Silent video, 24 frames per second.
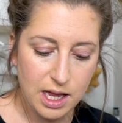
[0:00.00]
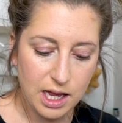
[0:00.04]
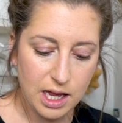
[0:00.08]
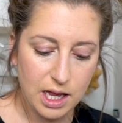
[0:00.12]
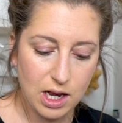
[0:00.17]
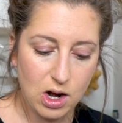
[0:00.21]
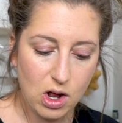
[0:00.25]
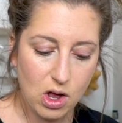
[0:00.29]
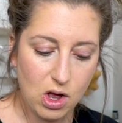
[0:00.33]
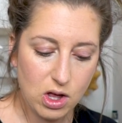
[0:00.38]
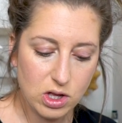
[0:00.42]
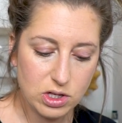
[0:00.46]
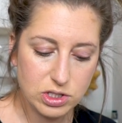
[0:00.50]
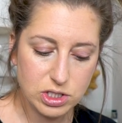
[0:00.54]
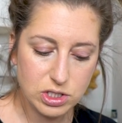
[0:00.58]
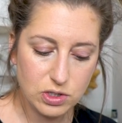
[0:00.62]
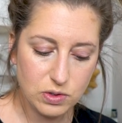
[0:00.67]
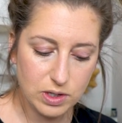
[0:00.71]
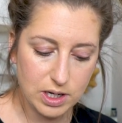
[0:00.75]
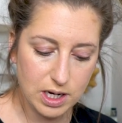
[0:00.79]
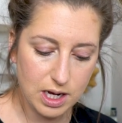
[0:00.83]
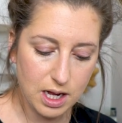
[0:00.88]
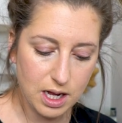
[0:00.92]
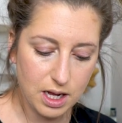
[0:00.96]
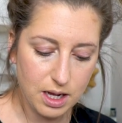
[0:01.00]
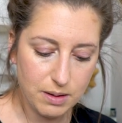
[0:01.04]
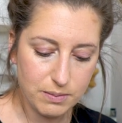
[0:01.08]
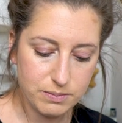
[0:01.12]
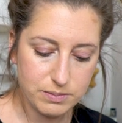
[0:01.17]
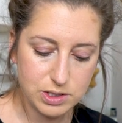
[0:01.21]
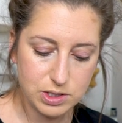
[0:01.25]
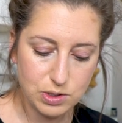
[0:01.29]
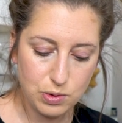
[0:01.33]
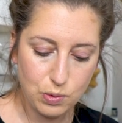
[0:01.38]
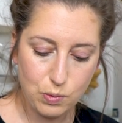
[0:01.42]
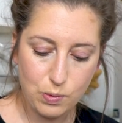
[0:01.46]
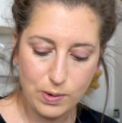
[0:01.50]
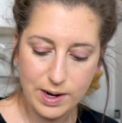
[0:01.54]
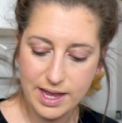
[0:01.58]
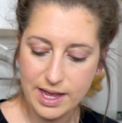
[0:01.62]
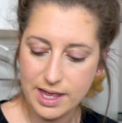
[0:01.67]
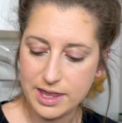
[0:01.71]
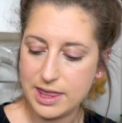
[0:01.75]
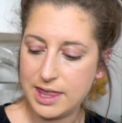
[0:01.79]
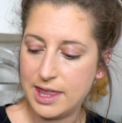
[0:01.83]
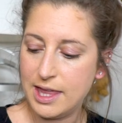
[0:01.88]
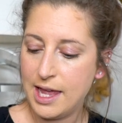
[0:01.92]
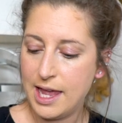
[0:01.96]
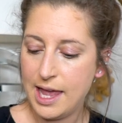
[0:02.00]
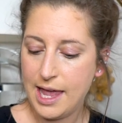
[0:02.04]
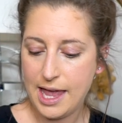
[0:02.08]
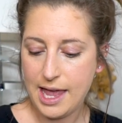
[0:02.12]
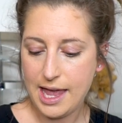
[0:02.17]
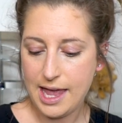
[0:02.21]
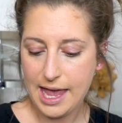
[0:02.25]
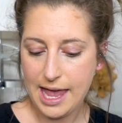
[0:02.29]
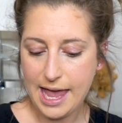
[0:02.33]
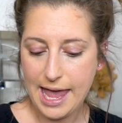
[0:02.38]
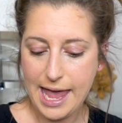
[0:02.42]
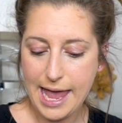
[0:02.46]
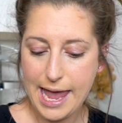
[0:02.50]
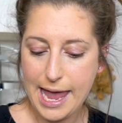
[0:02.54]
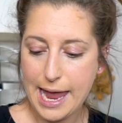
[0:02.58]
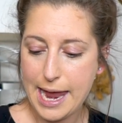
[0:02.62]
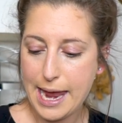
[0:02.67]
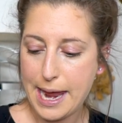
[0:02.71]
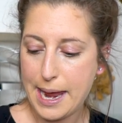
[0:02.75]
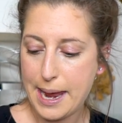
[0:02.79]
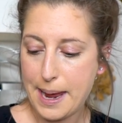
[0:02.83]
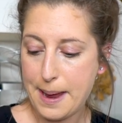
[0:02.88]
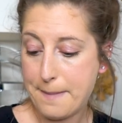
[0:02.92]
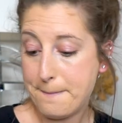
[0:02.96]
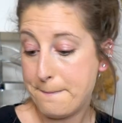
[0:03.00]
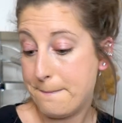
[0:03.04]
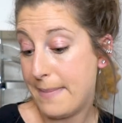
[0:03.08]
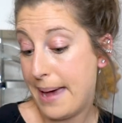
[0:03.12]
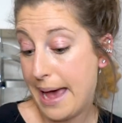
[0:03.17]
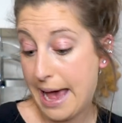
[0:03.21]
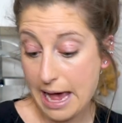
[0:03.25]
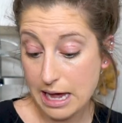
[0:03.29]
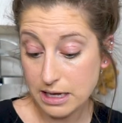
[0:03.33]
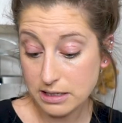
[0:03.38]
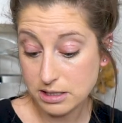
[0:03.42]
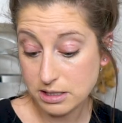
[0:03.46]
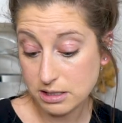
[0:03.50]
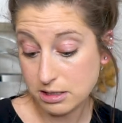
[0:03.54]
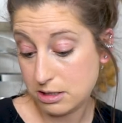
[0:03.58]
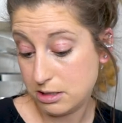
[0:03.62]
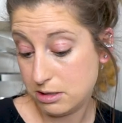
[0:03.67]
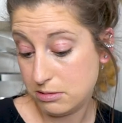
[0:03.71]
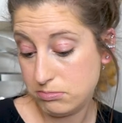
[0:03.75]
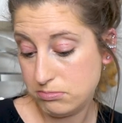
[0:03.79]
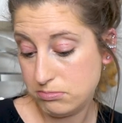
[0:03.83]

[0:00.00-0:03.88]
It also comes with a mask.